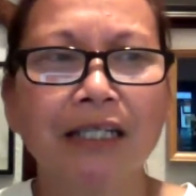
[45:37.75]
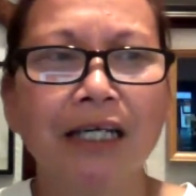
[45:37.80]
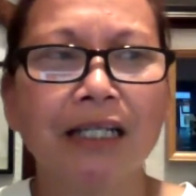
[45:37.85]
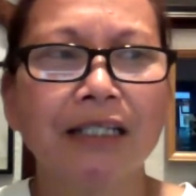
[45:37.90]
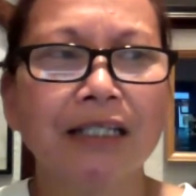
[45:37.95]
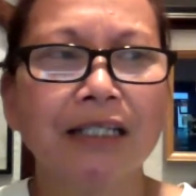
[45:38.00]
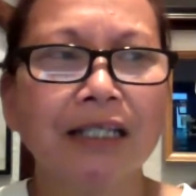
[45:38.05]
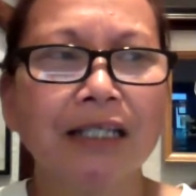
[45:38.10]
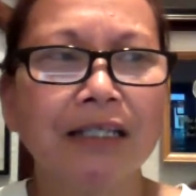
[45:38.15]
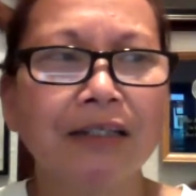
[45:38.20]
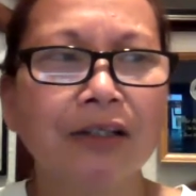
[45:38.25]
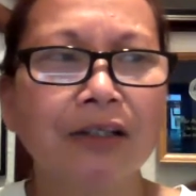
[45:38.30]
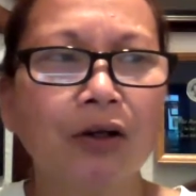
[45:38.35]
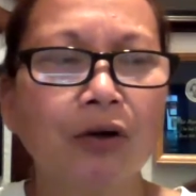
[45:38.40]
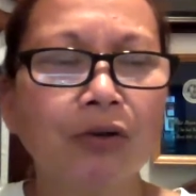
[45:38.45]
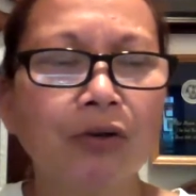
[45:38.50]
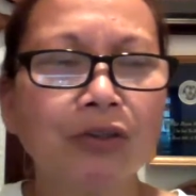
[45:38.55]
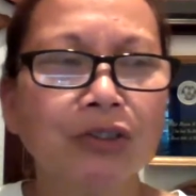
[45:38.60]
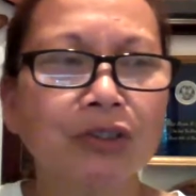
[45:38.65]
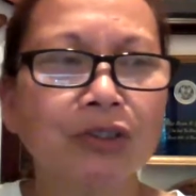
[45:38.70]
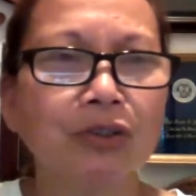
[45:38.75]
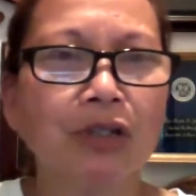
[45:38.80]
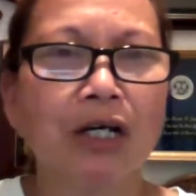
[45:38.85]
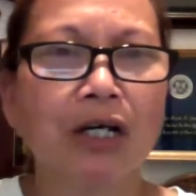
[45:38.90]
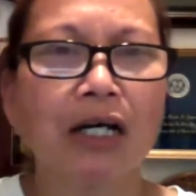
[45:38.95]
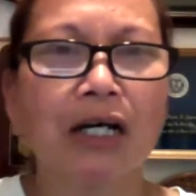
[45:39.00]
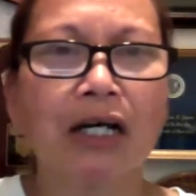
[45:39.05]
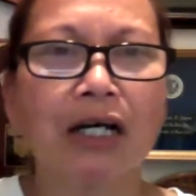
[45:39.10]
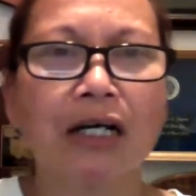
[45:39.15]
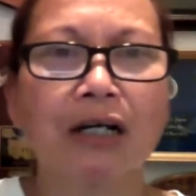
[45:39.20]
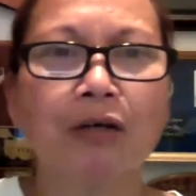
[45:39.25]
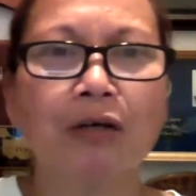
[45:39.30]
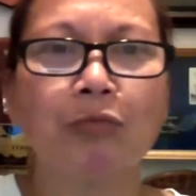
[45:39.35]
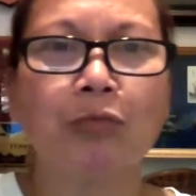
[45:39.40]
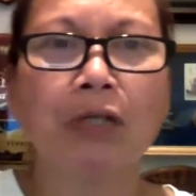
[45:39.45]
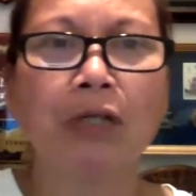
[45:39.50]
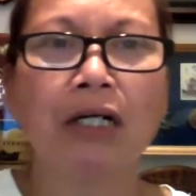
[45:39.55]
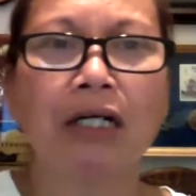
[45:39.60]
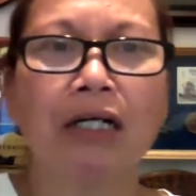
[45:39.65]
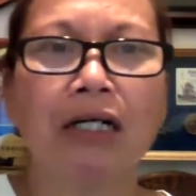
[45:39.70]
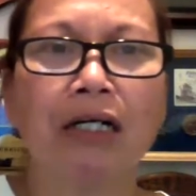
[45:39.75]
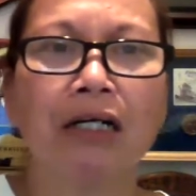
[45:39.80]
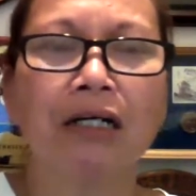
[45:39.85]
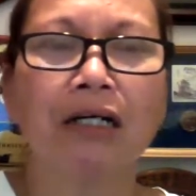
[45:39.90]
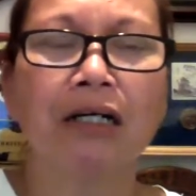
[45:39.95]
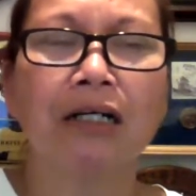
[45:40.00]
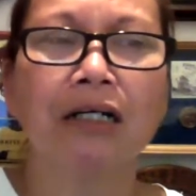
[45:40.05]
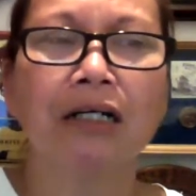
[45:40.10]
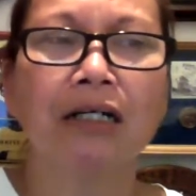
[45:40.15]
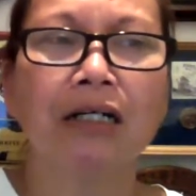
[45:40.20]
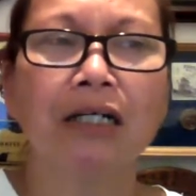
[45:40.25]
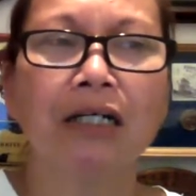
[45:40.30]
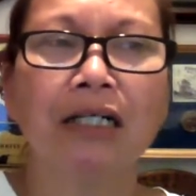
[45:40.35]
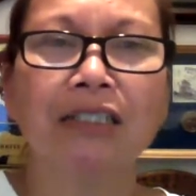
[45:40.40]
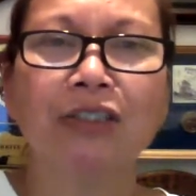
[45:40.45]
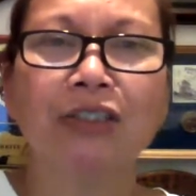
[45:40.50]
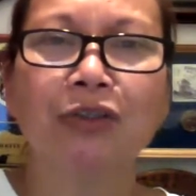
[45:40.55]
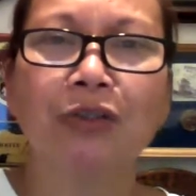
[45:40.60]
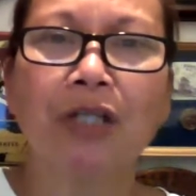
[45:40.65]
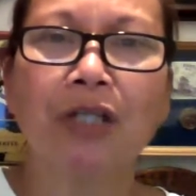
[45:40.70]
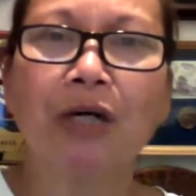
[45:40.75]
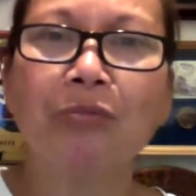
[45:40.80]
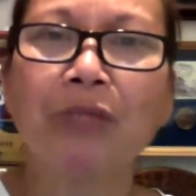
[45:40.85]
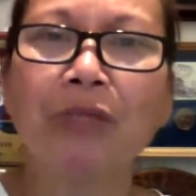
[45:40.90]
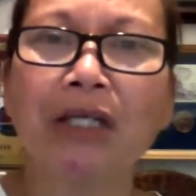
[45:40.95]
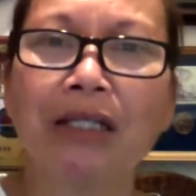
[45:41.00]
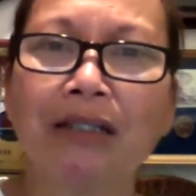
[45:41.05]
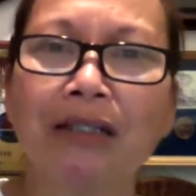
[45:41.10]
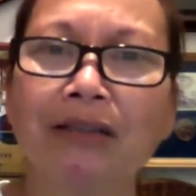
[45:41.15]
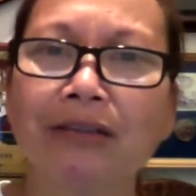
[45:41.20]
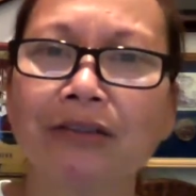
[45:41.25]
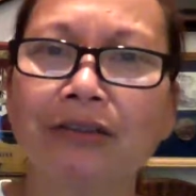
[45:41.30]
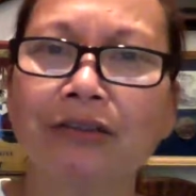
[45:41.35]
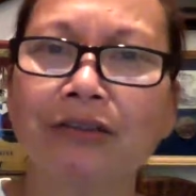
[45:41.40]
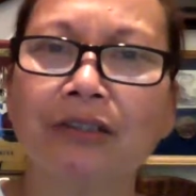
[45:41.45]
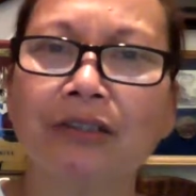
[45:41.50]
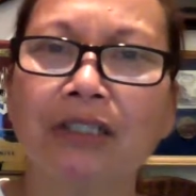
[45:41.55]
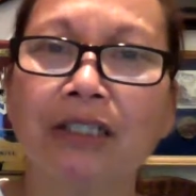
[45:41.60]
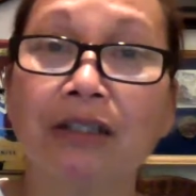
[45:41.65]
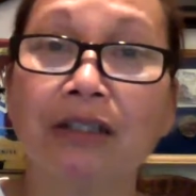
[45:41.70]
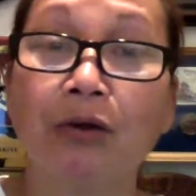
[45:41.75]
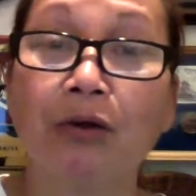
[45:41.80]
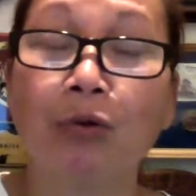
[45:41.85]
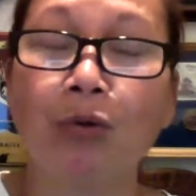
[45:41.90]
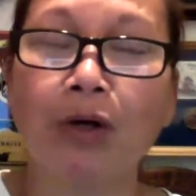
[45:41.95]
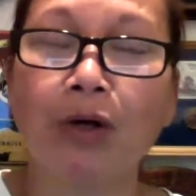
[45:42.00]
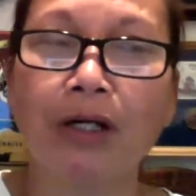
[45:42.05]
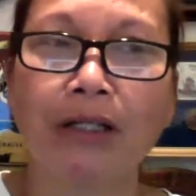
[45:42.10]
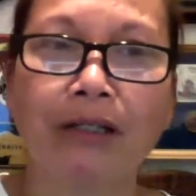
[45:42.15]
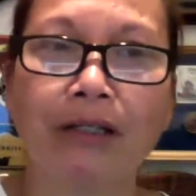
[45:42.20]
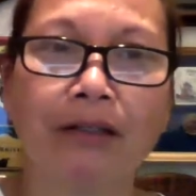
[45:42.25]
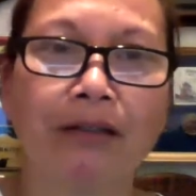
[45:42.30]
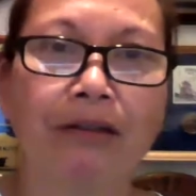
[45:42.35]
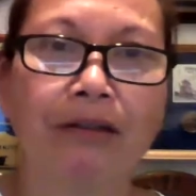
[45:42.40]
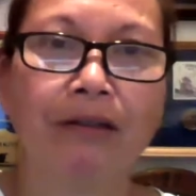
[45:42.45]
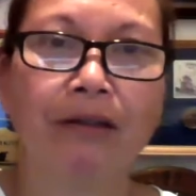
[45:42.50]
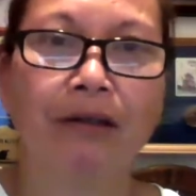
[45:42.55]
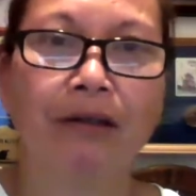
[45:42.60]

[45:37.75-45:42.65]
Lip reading: and then they also have a tsunami alert in Hawaii,